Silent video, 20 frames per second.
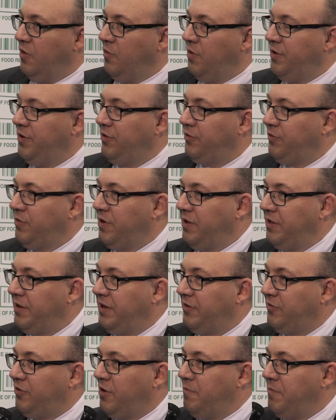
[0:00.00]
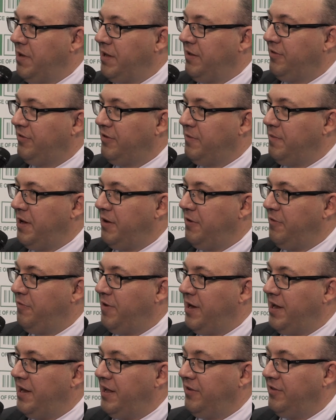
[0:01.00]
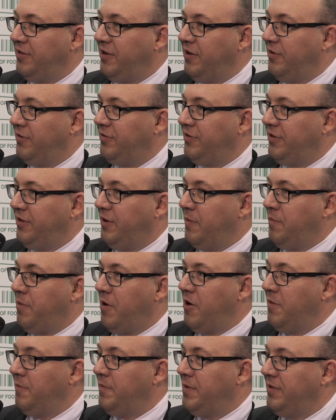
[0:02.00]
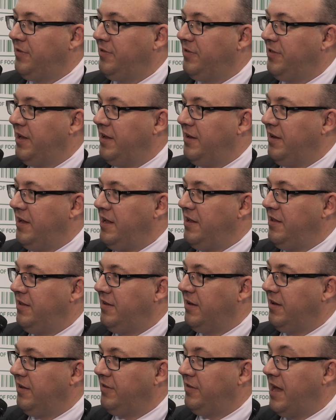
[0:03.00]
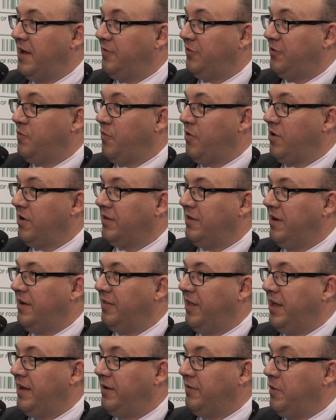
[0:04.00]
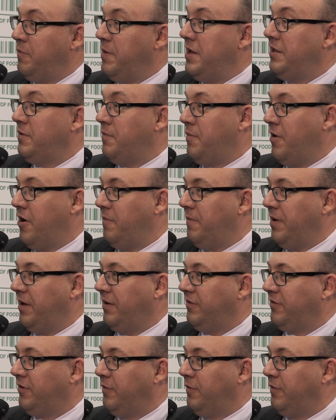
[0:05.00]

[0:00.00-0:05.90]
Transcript: Well, there's really a tremendous amount of findings. There's departments that need to have some work done, like the meat department.